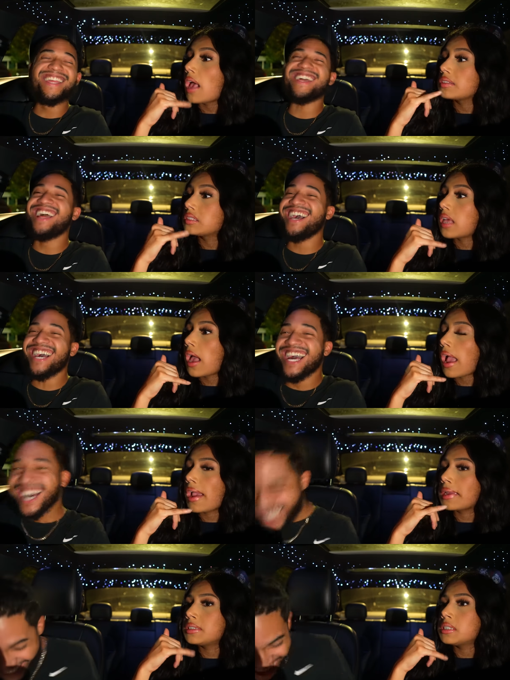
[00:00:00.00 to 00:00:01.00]

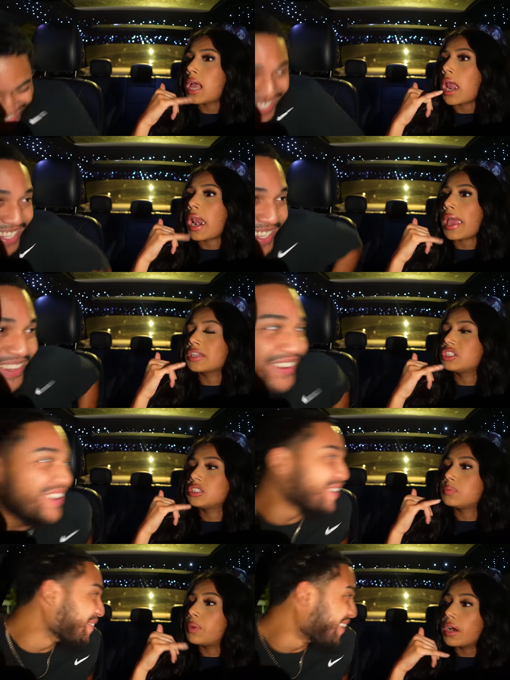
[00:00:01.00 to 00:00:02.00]
Speaker 1: outside, like yo,
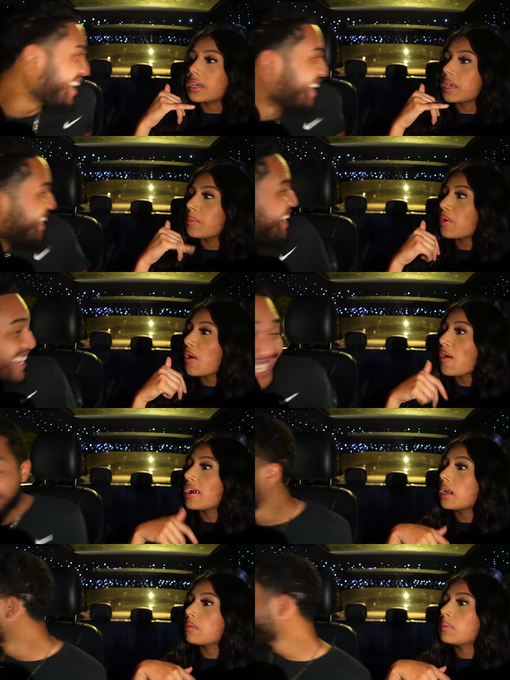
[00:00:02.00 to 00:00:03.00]
you're bugging,
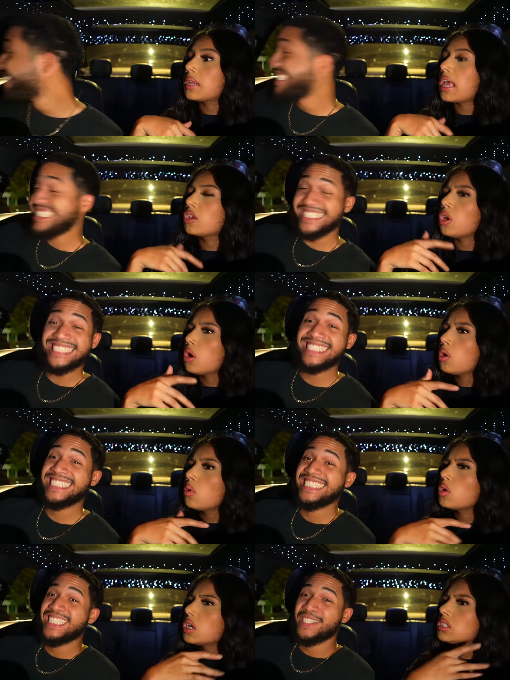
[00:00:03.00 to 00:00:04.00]
bro. And I'm gonna be like,
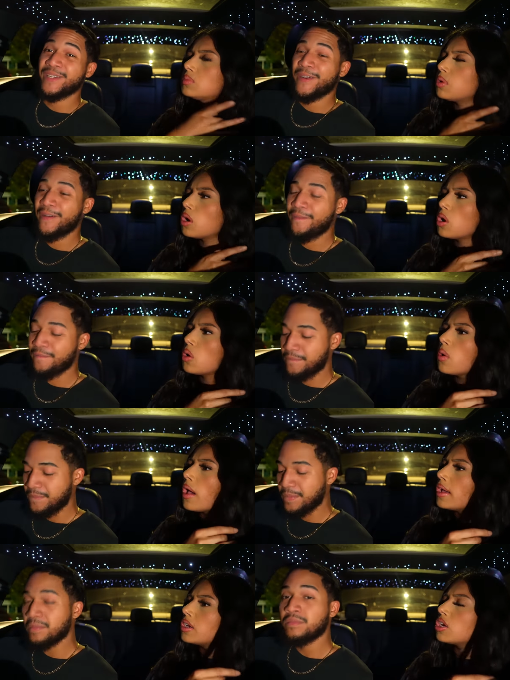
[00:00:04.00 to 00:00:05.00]
no, cause bro,
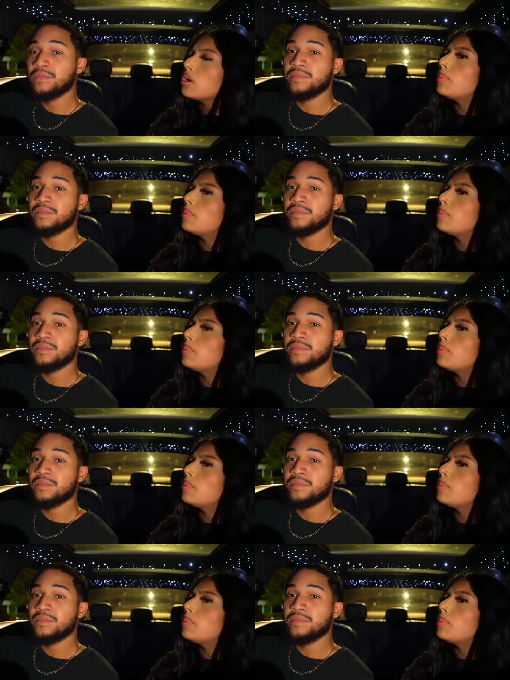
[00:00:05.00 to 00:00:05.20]
you're